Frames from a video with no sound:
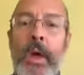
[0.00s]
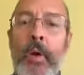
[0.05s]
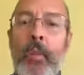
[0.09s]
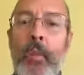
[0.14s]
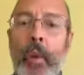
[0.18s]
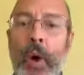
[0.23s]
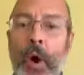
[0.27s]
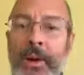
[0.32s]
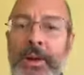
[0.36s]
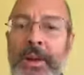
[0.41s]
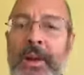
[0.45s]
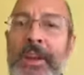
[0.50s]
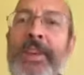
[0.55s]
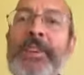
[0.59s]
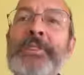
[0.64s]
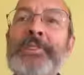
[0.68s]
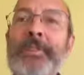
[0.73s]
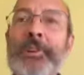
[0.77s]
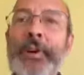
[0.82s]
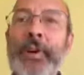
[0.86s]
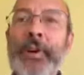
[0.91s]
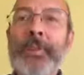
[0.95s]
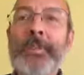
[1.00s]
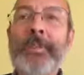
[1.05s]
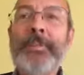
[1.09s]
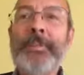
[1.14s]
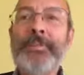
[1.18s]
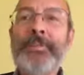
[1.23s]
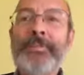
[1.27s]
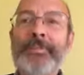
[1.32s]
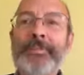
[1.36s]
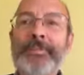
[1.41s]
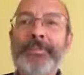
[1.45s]
Walking is good.
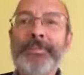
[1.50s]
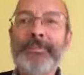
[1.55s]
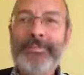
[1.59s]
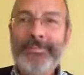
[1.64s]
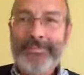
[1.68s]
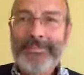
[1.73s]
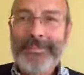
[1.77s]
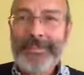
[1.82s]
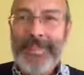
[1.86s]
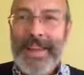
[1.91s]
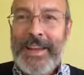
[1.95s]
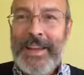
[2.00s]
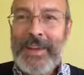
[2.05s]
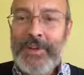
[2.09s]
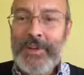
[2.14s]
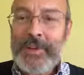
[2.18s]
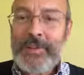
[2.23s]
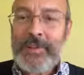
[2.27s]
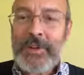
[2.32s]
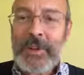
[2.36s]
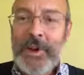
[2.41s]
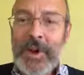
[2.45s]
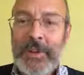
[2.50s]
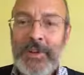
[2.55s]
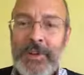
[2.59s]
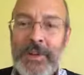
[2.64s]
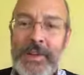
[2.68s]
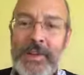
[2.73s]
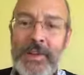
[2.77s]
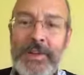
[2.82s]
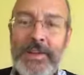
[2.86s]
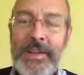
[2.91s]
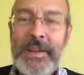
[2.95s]
Here in
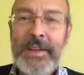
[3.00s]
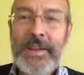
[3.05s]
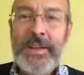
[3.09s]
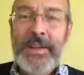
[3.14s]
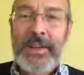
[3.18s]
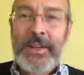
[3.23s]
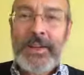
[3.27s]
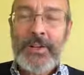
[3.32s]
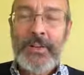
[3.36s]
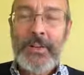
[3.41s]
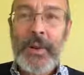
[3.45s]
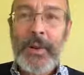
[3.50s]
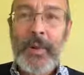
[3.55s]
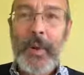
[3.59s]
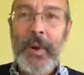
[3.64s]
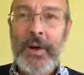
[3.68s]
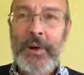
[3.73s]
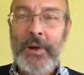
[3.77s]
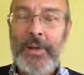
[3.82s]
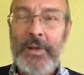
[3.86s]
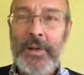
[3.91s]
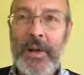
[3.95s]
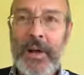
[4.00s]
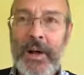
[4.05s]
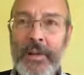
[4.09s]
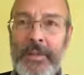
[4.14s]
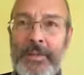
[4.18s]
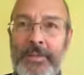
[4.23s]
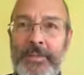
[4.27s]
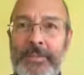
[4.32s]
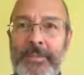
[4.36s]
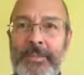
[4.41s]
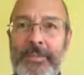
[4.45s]
Scotland, we walk a lot.